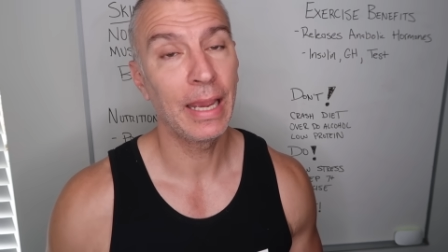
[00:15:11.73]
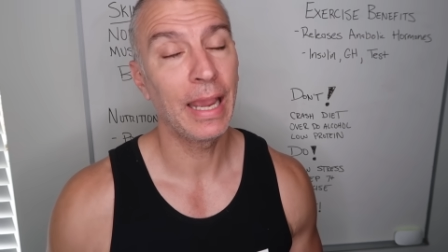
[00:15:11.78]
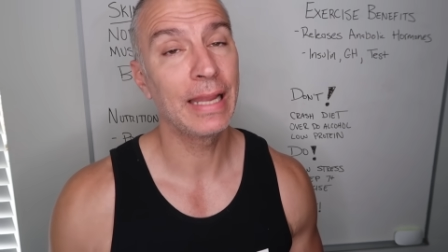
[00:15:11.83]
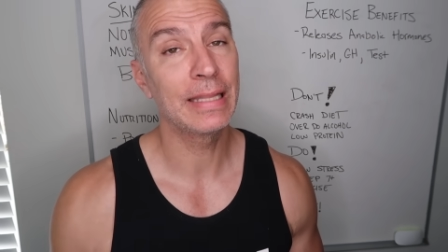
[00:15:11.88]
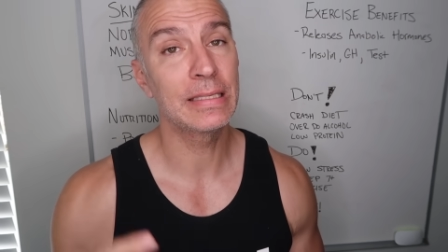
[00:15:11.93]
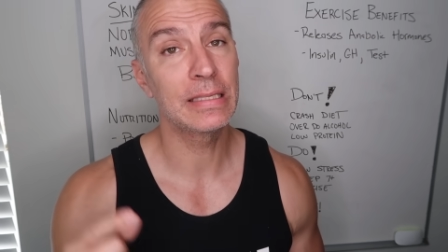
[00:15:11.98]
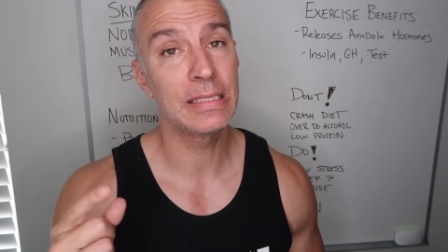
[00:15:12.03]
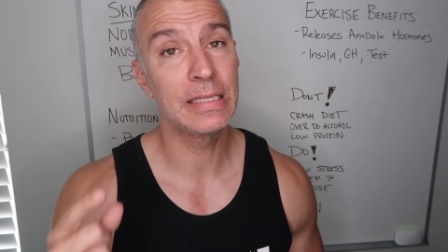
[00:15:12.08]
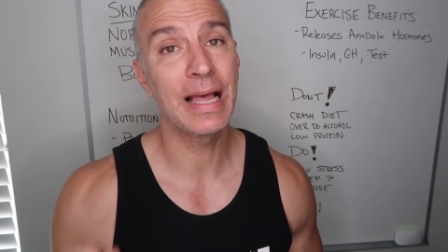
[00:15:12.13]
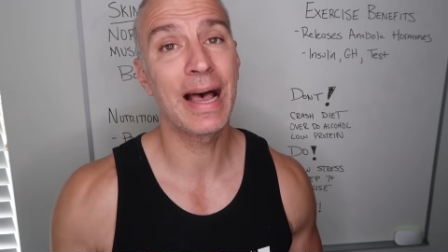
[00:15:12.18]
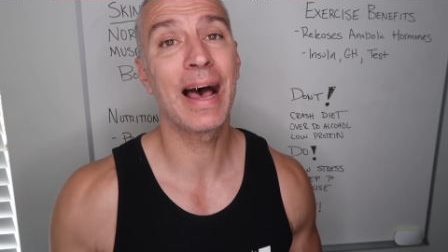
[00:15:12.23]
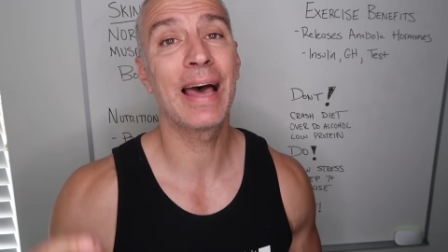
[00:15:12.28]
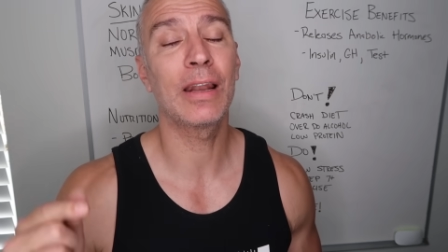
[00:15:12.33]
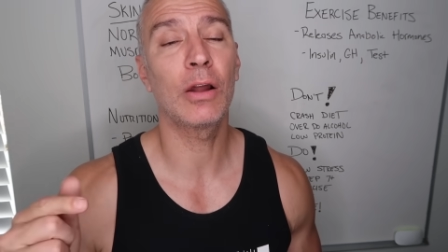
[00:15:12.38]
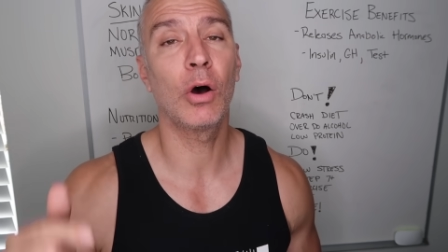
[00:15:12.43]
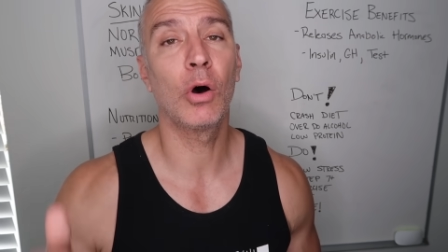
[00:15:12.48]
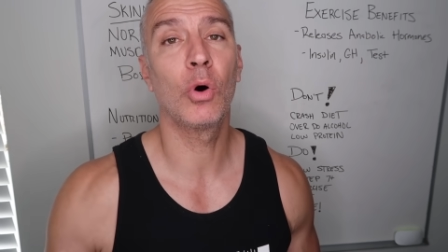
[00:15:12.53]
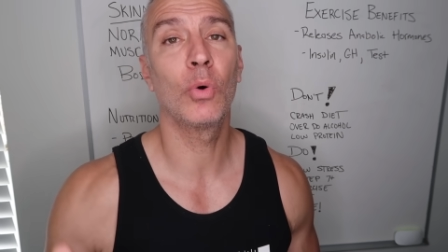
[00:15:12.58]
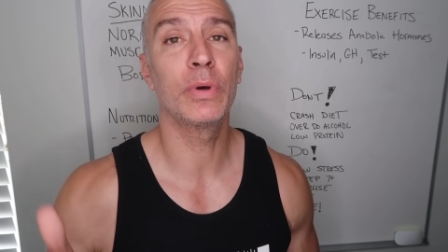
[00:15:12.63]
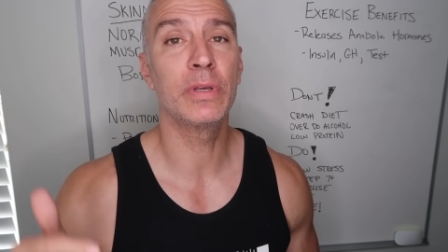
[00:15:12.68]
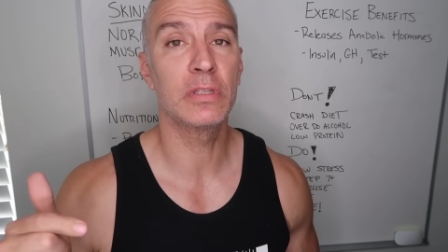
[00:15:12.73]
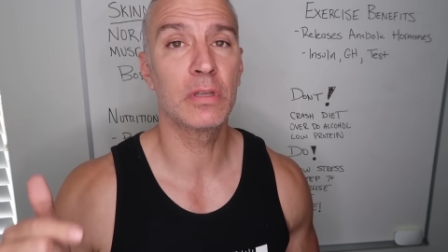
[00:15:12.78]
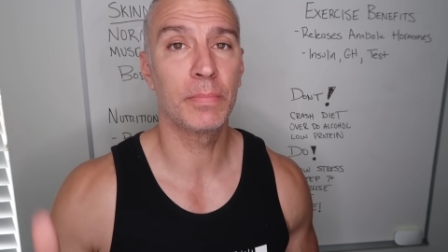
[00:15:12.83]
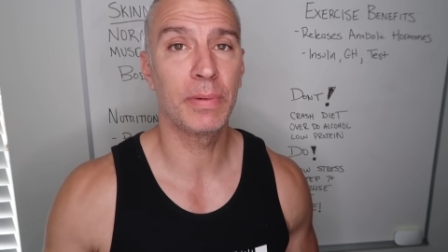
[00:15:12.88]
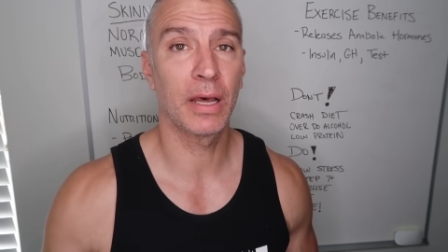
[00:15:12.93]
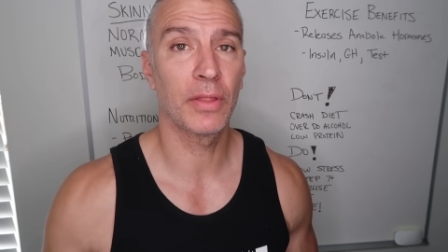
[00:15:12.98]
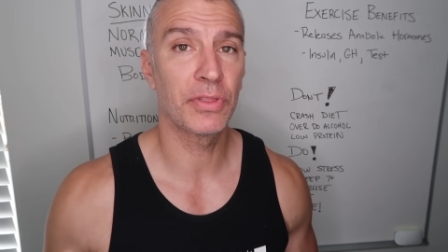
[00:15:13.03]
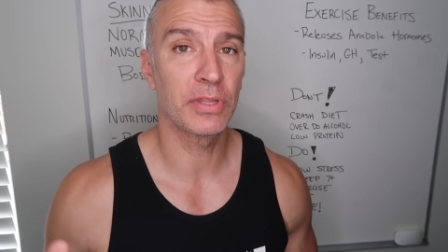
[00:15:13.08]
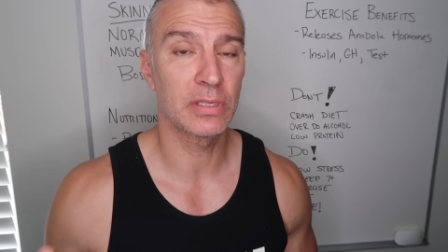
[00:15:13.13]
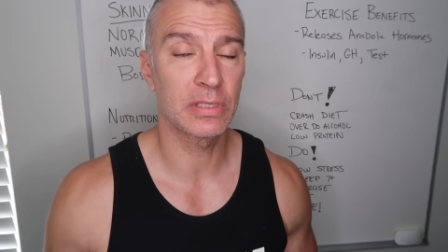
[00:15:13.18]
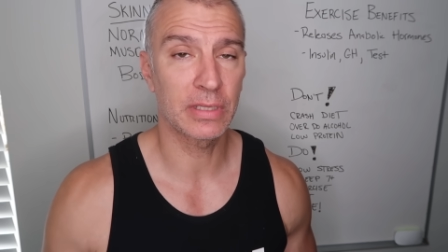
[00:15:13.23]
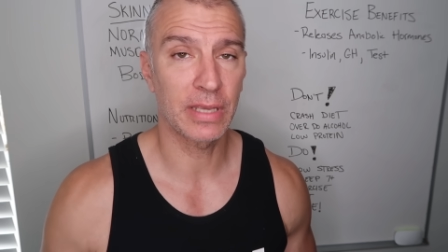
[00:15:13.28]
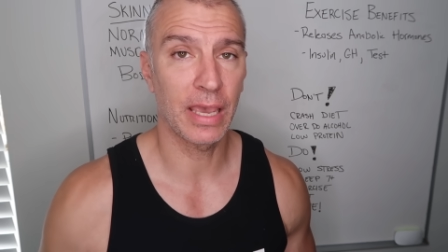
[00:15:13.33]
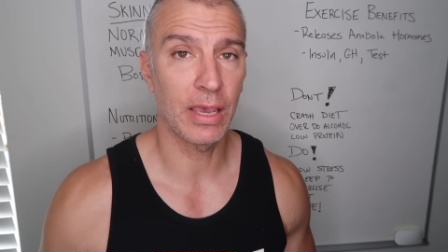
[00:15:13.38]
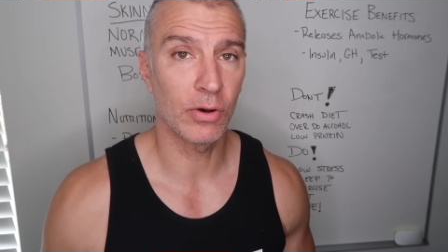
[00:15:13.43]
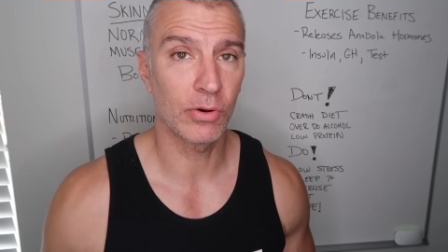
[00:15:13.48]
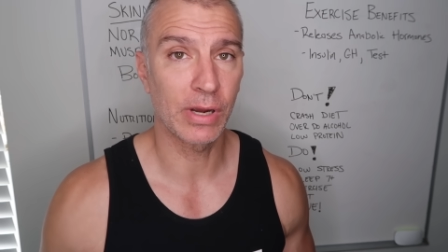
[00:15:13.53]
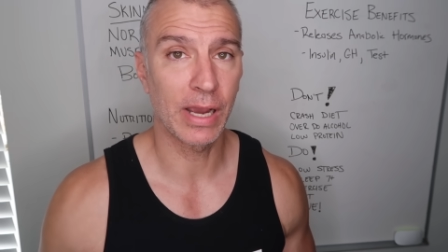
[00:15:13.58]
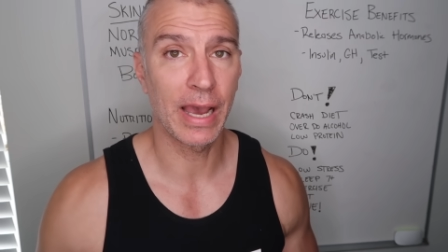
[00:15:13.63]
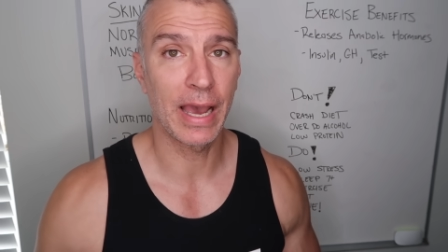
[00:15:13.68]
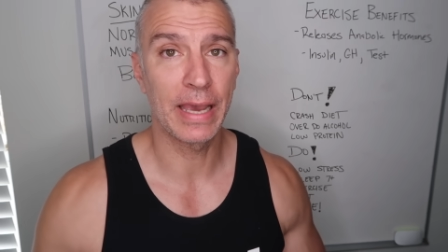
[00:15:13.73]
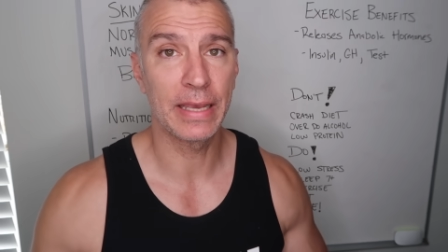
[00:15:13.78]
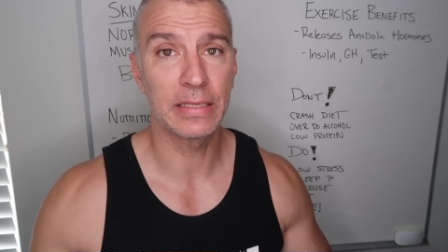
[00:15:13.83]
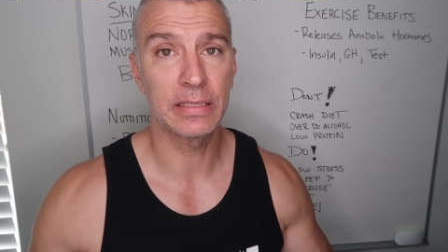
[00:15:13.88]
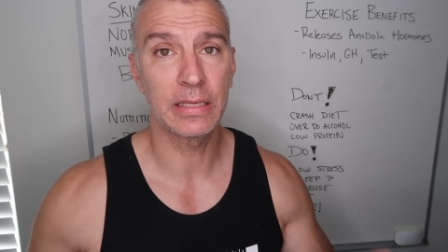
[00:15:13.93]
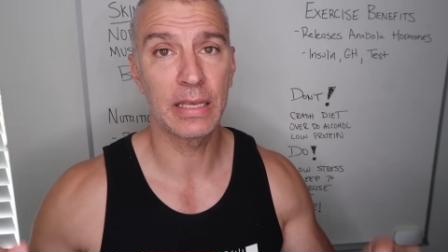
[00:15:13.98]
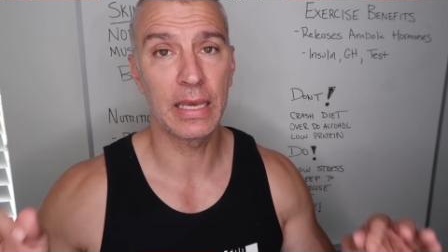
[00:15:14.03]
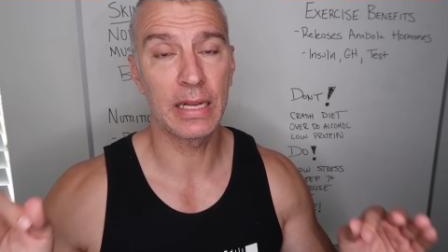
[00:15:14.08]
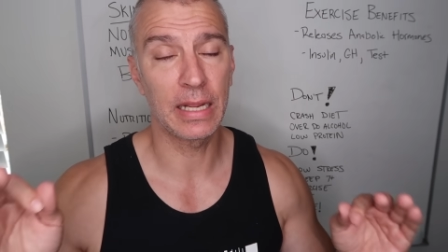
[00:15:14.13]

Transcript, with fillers: It's not always about the scale, guys.